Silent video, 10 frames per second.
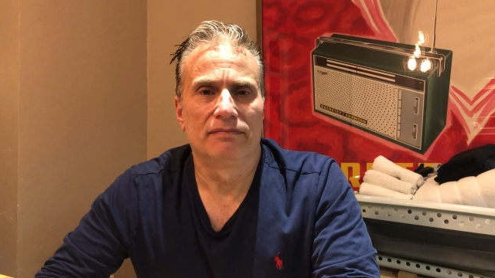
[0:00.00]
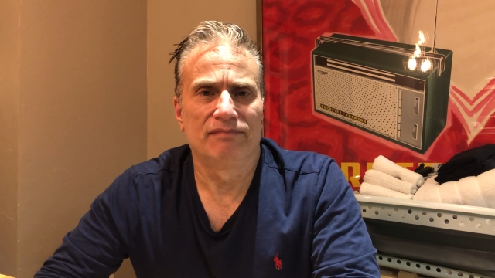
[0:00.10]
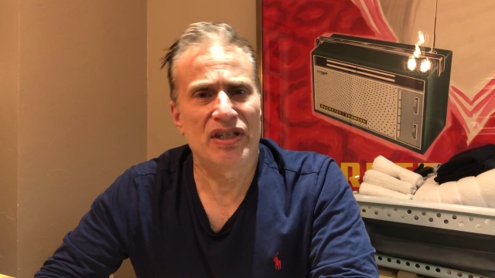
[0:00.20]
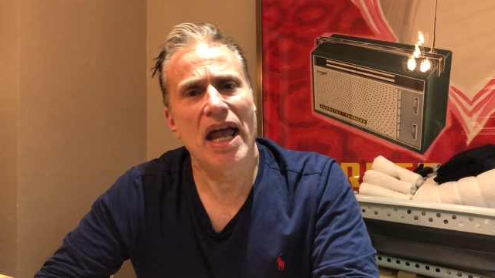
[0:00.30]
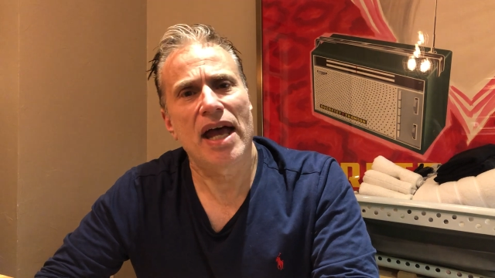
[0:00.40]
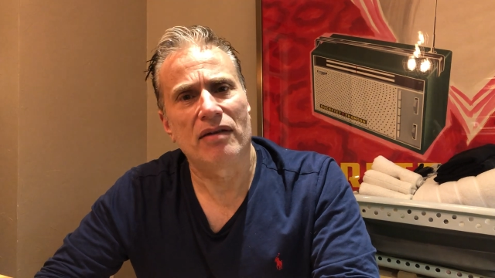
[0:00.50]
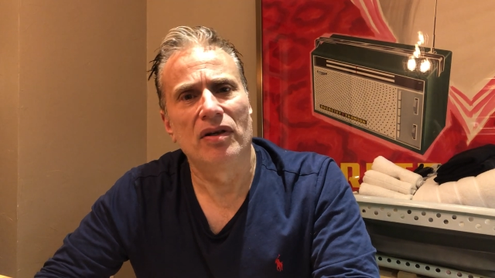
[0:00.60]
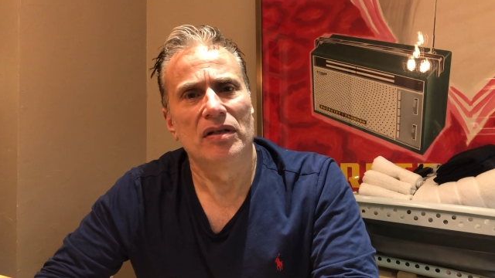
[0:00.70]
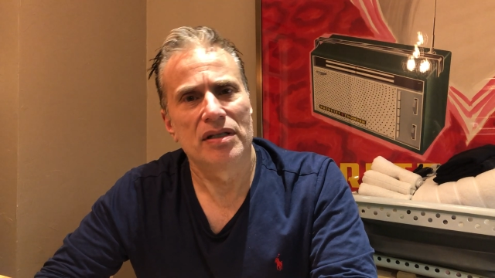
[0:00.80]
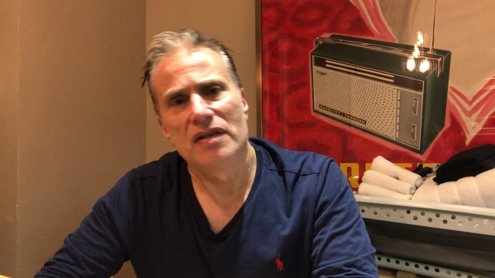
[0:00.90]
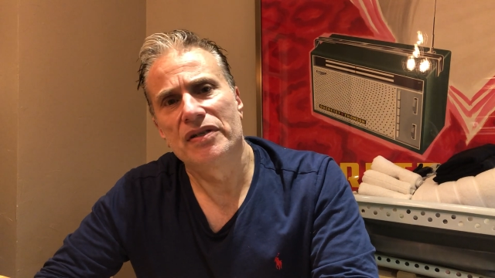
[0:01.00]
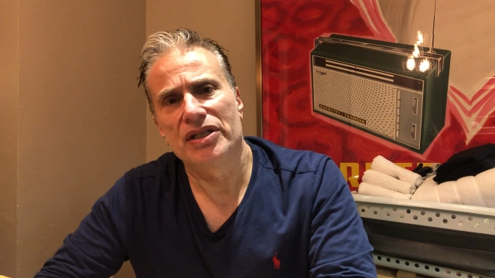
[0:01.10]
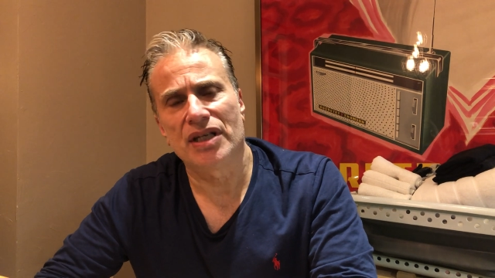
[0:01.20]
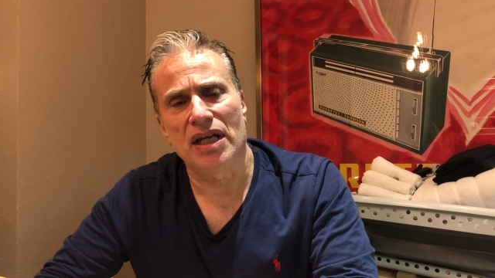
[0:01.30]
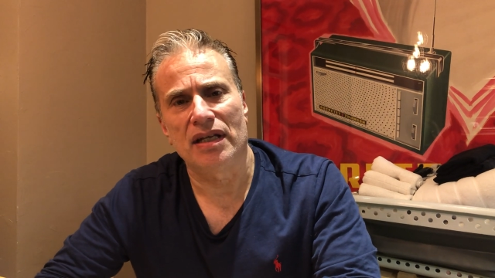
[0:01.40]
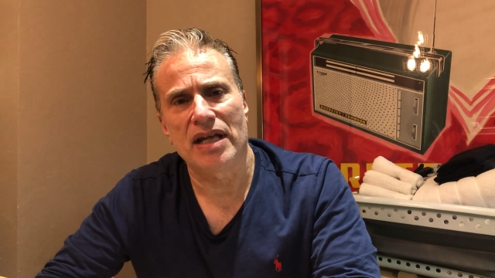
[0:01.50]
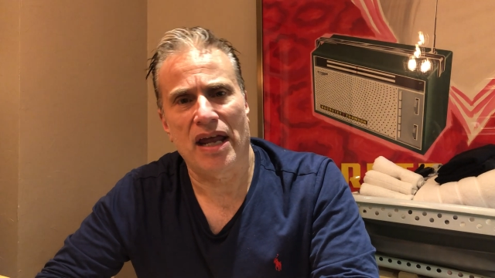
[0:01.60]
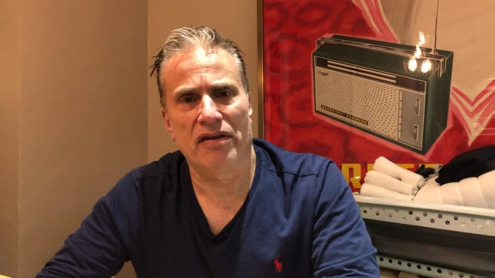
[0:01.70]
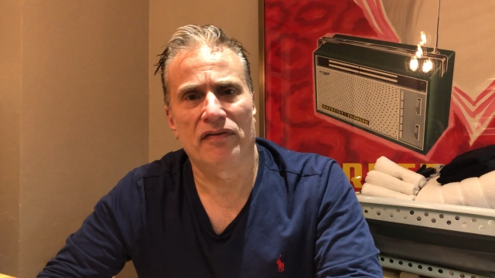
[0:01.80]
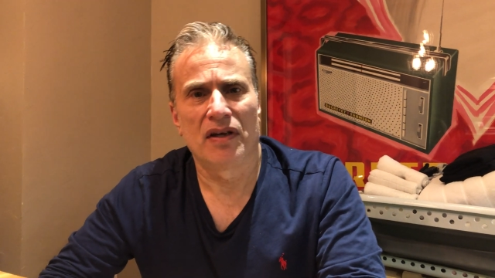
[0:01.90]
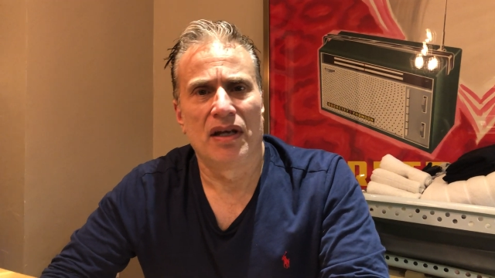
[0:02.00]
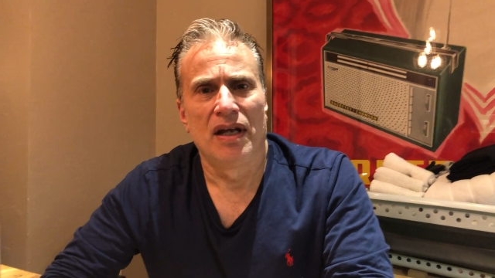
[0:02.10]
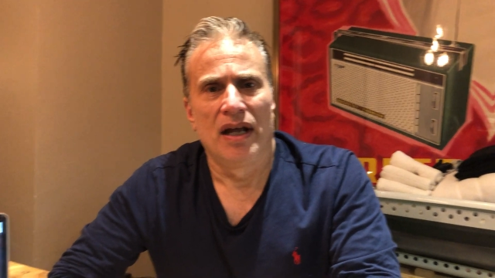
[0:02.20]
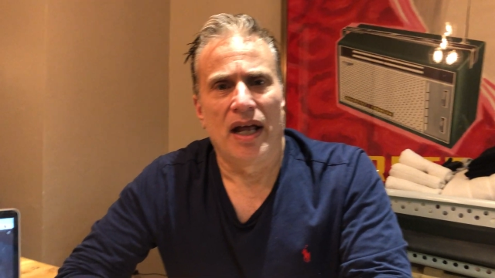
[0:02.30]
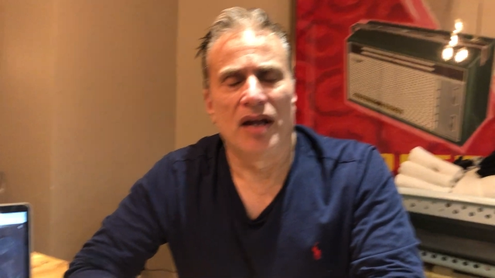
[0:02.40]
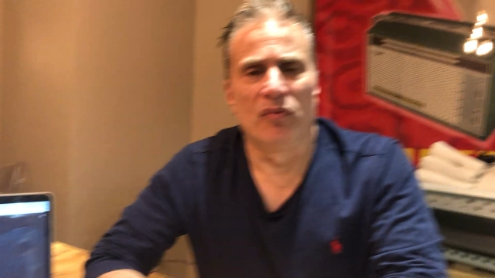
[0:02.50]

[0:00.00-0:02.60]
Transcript: Sad to see Dave and